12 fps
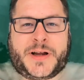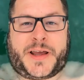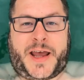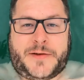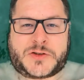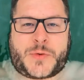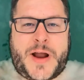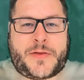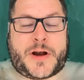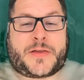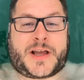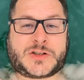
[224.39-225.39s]
caves around
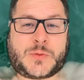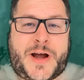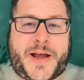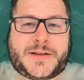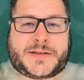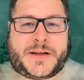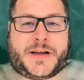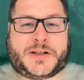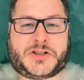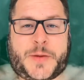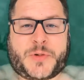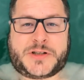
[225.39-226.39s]
there, that's why it's a,
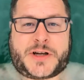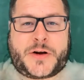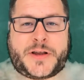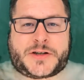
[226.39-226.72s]
shepherd's area.